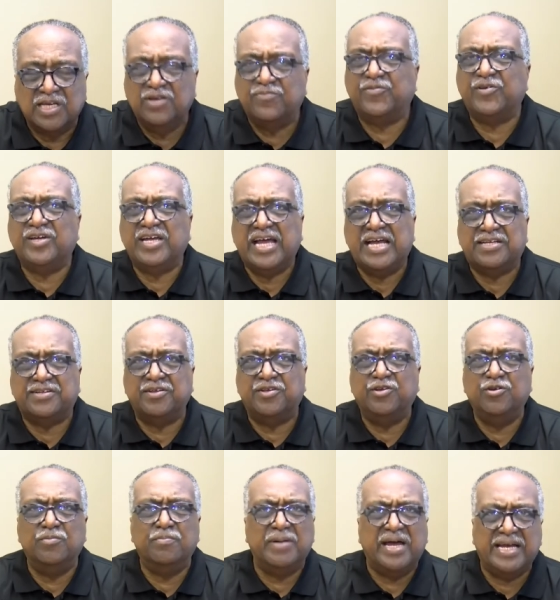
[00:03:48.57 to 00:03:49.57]
If you had the
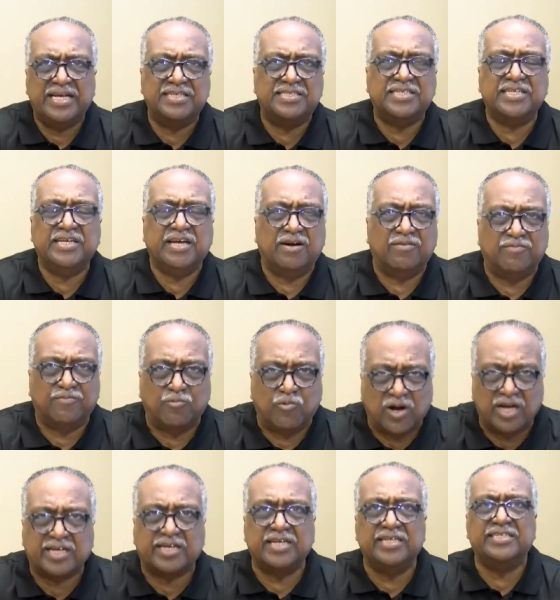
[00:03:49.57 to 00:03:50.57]
humanity of
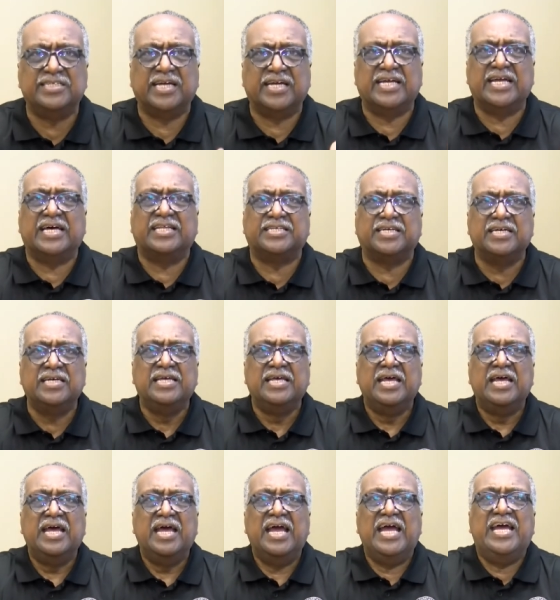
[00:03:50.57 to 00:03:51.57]
working together
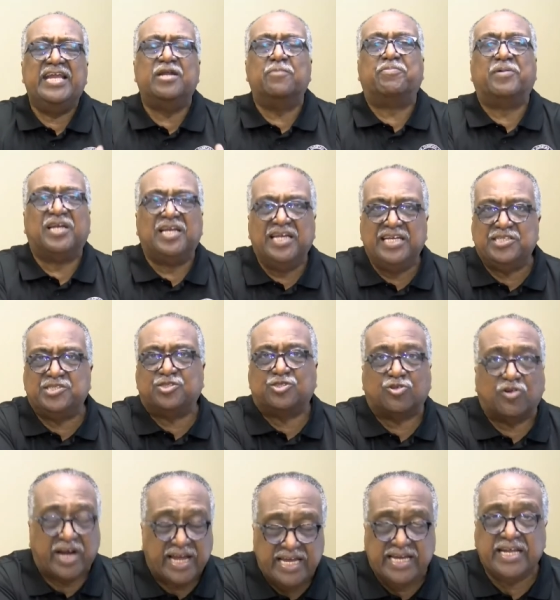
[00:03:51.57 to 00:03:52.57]
and the police
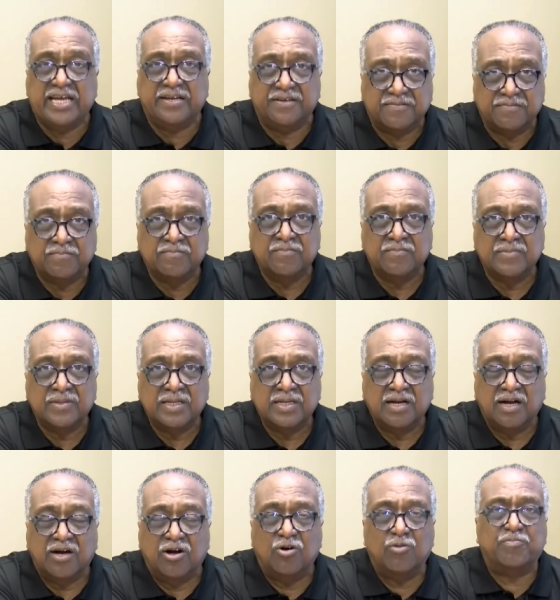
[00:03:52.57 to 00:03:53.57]
training
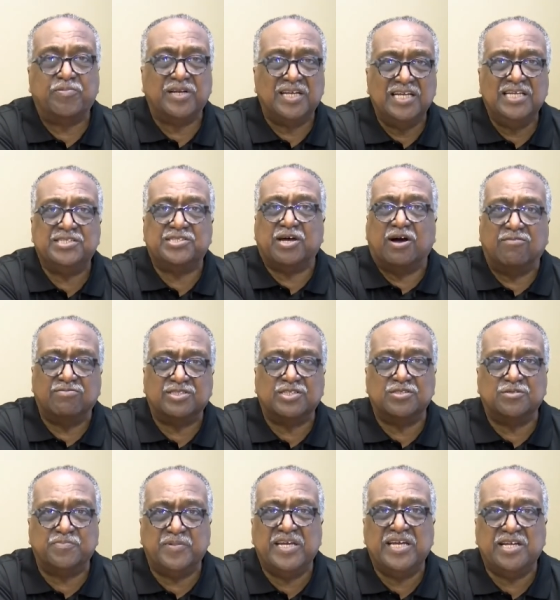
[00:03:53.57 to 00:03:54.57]
on police
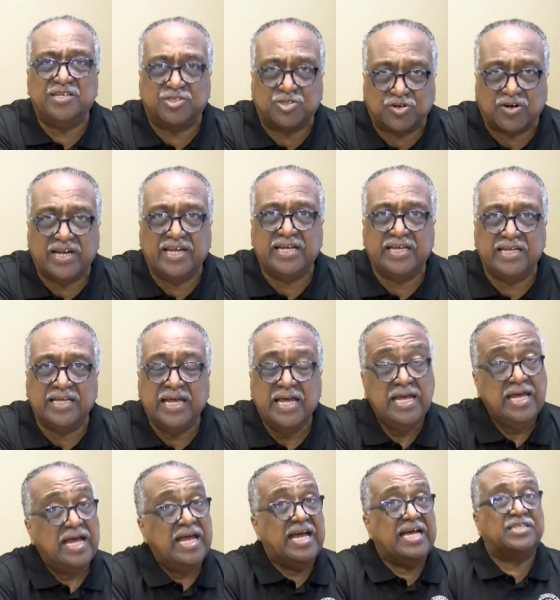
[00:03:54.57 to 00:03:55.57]
officers being trained,
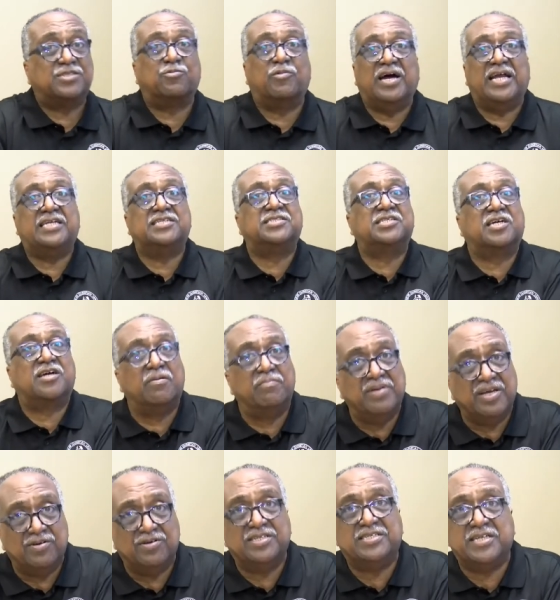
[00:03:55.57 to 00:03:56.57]
as well as the
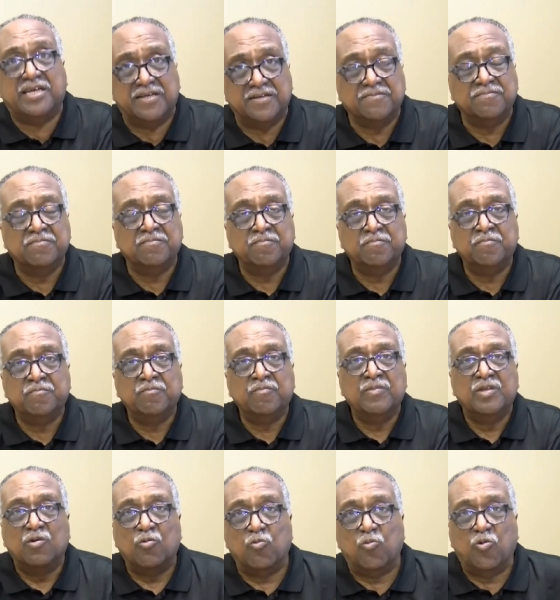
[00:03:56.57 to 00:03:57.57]
community,
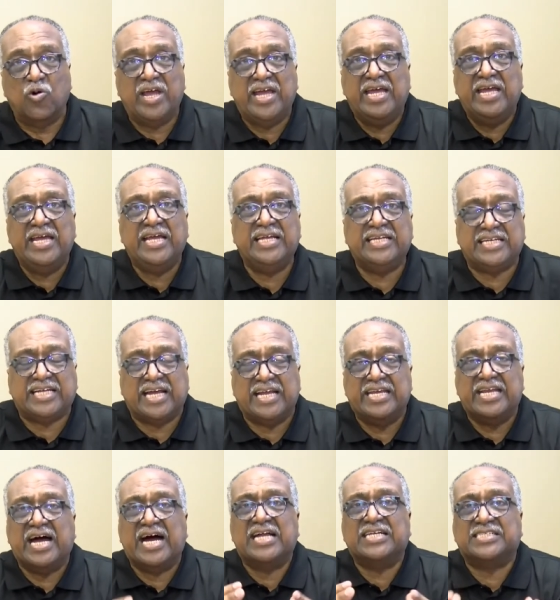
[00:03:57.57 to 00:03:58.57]
we
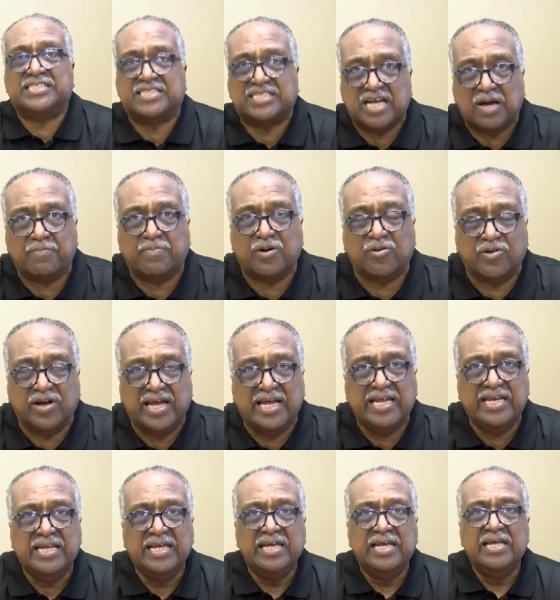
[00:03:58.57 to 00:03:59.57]
cannot
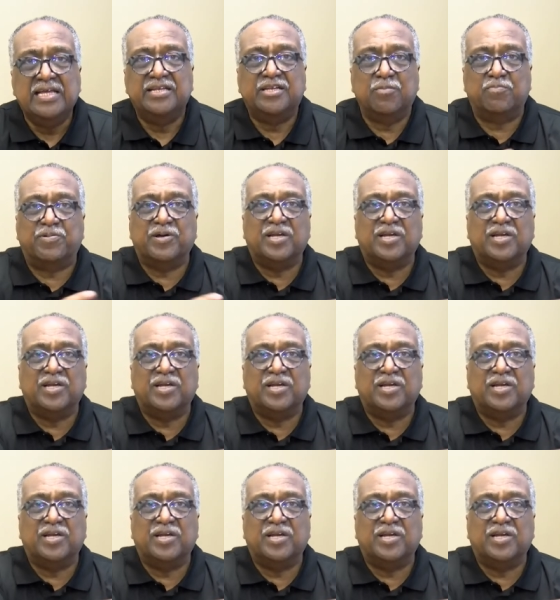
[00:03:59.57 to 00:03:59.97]
separate the